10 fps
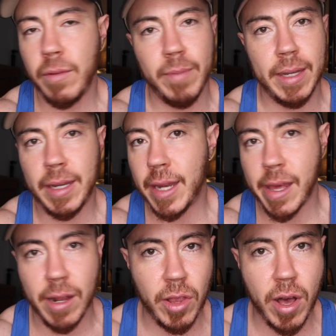We've been in and
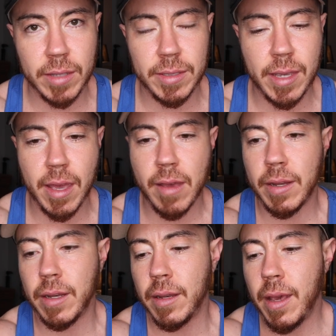out of
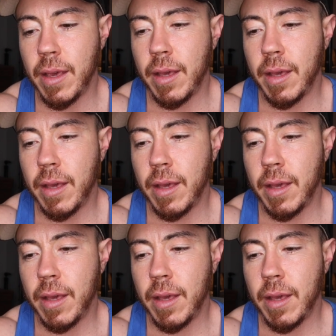lockdown, and